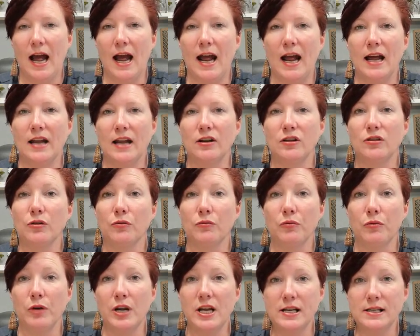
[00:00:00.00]
And the
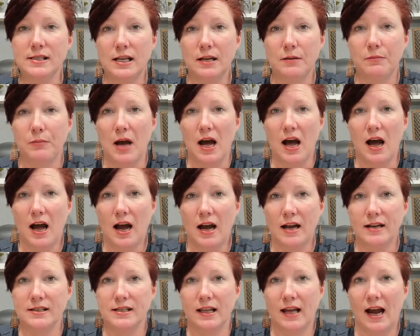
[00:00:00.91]
reason
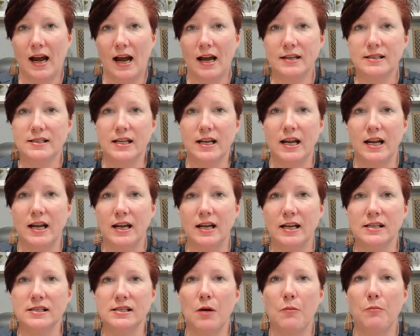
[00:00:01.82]
behind that
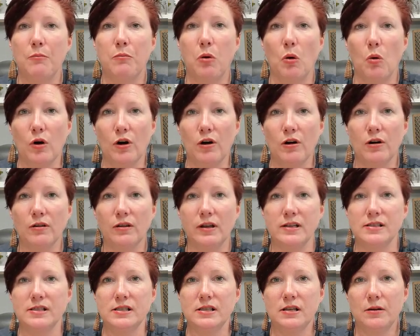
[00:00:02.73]
is
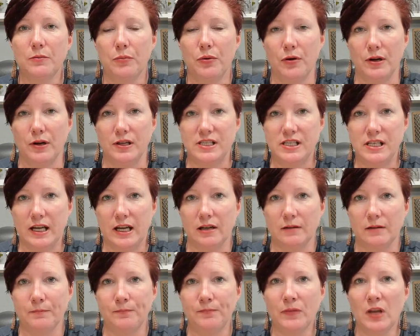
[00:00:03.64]
borderless
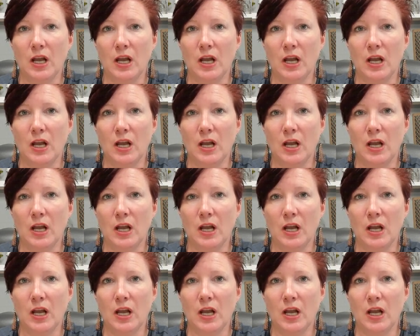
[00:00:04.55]
printing.